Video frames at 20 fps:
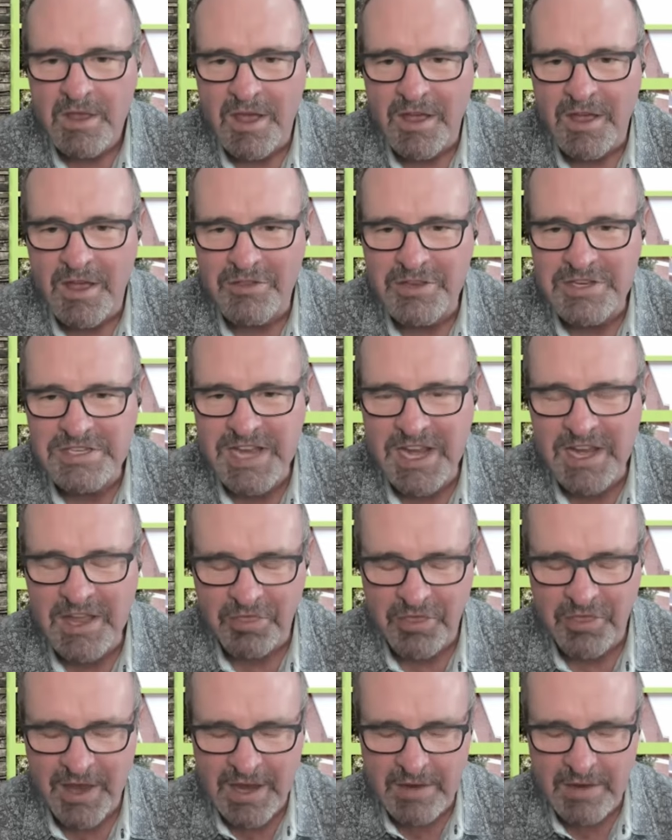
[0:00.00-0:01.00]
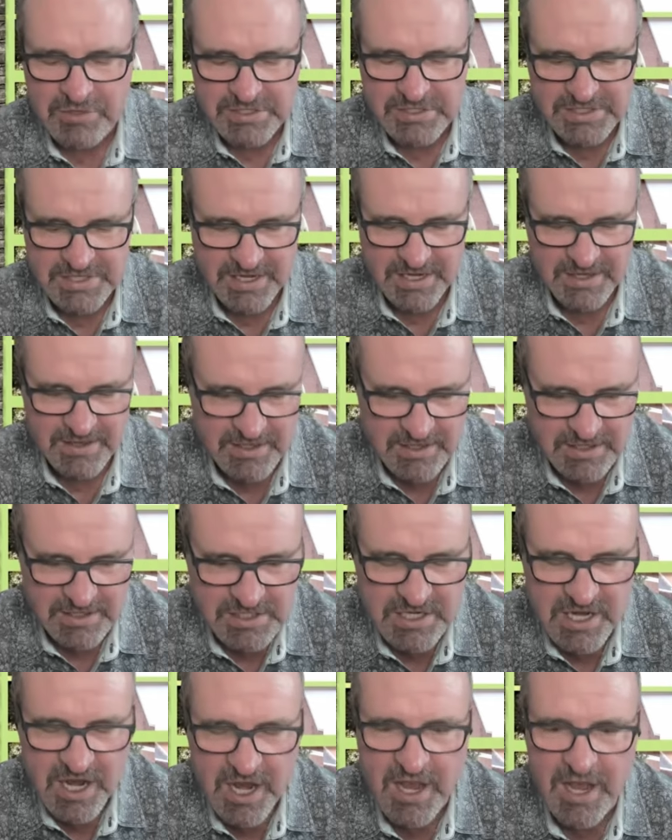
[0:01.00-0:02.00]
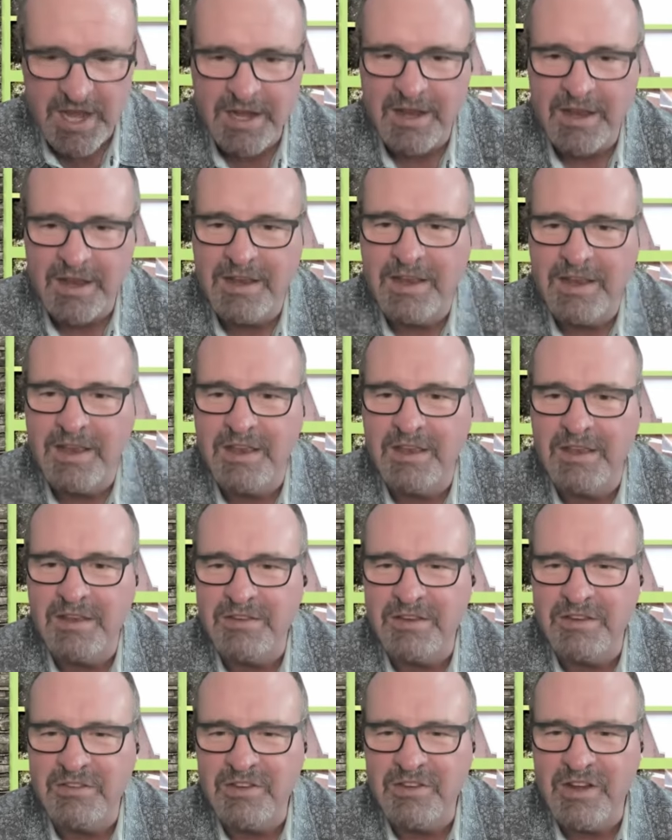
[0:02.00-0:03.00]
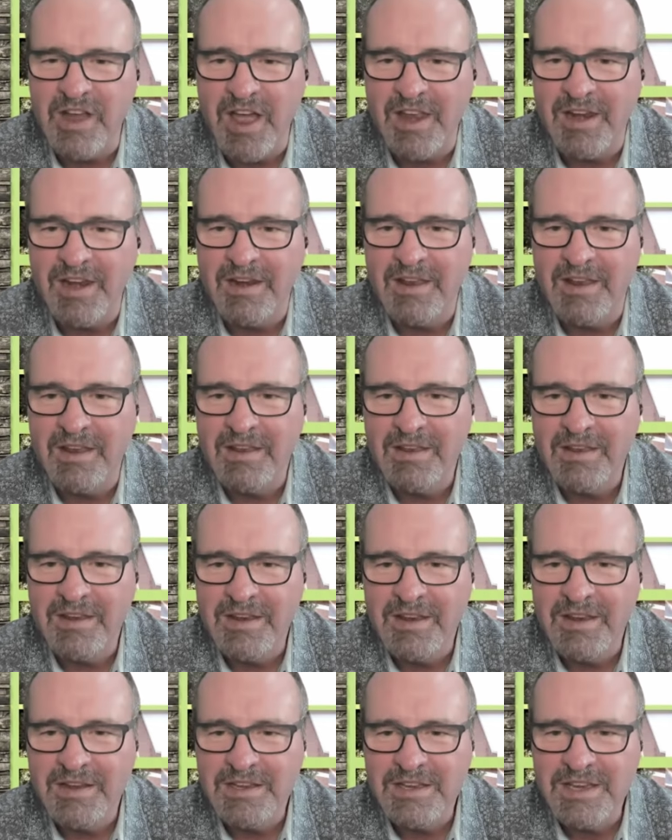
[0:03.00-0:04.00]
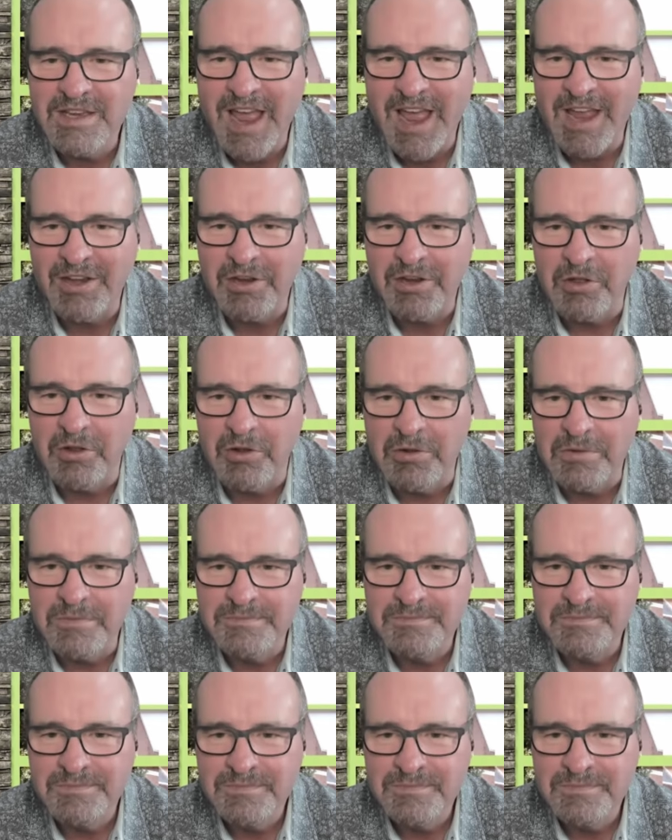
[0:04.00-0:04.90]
The second thing I would say that it's not is it's not tactical.